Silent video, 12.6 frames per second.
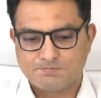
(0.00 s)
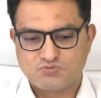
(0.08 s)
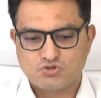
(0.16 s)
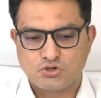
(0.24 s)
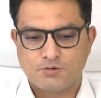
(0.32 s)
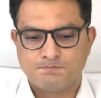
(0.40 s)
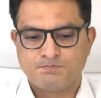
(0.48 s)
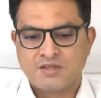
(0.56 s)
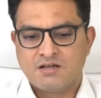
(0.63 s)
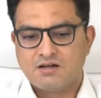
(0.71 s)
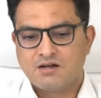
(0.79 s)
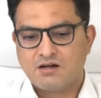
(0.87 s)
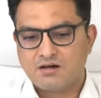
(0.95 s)
So
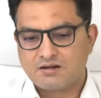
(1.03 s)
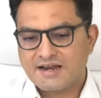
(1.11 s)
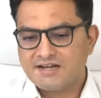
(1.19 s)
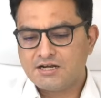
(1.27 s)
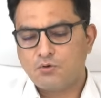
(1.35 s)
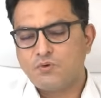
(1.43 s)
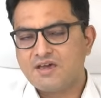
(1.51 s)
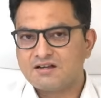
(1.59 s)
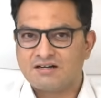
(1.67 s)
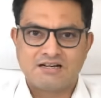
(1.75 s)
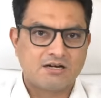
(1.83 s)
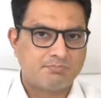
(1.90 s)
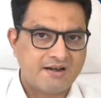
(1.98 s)
right now we are
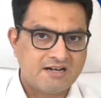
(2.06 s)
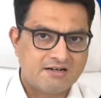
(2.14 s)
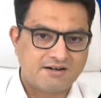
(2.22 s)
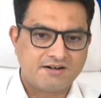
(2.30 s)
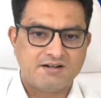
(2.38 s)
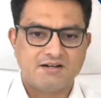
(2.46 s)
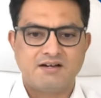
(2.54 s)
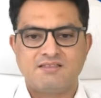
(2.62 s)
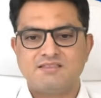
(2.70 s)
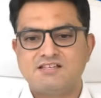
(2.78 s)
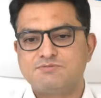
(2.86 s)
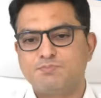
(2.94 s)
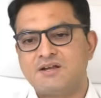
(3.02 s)
under penetrated, and
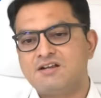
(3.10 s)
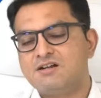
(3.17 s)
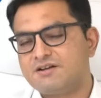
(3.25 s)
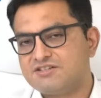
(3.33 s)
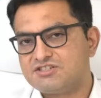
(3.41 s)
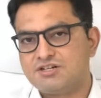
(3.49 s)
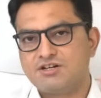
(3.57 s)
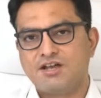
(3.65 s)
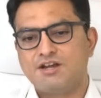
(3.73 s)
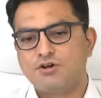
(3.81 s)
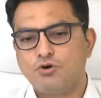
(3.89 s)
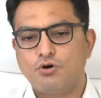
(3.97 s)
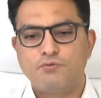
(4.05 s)
this penetration
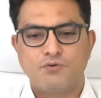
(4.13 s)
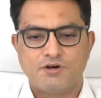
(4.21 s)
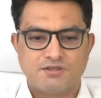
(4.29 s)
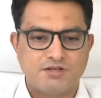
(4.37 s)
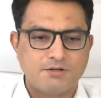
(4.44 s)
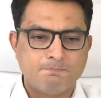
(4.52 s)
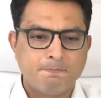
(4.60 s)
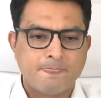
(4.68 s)
can go further.